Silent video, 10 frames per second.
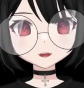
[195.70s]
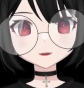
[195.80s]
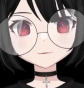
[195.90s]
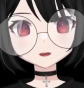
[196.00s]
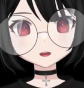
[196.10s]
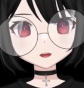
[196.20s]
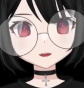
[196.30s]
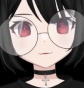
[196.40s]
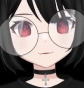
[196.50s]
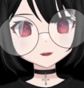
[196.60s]
February
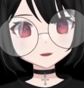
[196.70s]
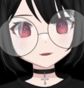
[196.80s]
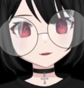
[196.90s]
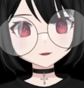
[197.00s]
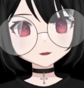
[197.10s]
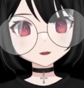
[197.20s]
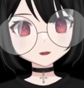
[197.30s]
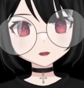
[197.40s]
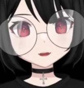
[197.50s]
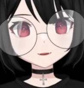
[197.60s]
5th was
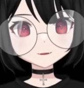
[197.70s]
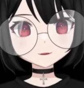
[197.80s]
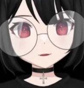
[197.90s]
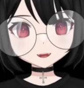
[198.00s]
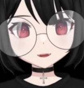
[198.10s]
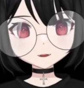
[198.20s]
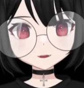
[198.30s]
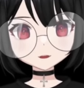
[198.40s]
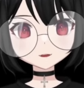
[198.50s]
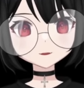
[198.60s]
when Selen
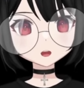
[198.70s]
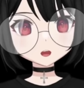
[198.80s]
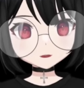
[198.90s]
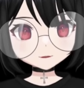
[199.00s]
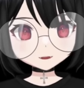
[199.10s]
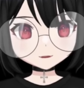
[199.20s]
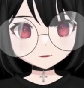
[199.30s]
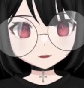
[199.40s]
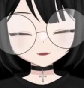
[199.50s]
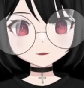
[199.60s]
was terminated.
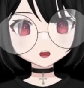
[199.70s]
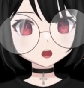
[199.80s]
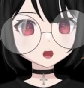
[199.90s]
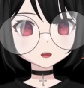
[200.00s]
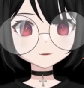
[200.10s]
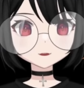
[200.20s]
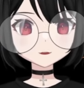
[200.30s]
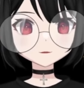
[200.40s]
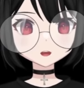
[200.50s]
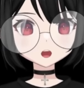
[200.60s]
So all of the
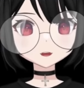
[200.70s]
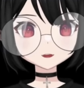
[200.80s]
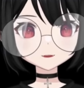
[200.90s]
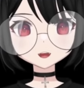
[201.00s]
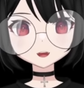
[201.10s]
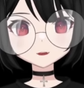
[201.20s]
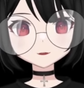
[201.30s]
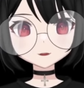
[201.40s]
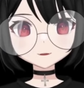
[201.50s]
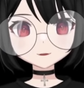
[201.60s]
drama and
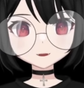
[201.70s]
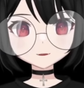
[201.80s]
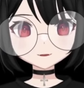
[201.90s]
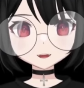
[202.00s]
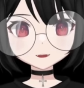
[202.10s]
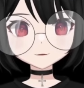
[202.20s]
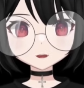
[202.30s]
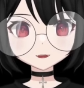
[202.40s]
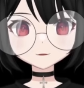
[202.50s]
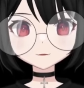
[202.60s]
controversy that's been taking
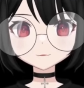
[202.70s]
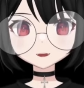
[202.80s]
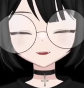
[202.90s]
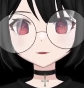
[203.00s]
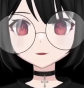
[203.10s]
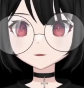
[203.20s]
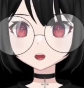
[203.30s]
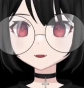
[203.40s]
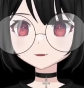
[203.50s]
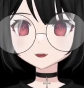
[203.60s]
place over the past two
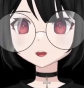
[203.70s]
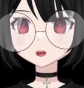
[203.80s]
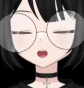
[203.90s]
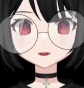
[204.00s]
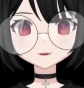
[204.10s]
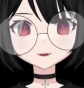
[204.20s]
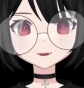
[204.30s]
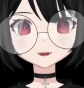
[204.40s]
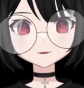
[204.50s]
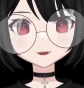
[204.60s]
months wasn't
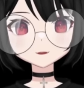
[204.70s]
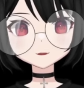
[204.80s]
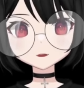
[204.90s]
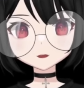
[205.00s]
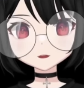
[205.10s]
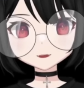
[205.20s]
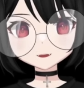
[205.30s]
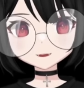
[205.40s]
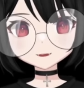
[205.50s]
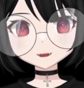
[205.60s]
even included
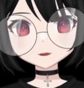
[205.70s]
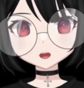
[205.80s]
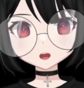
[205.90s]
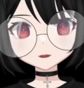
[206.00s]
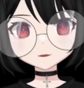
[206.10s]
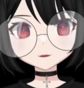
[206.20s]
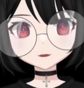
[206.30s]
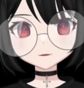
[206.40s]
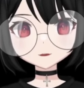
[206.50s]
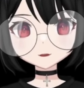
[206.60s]
in that quarter three
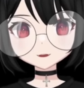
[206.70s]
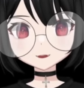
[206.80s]
report,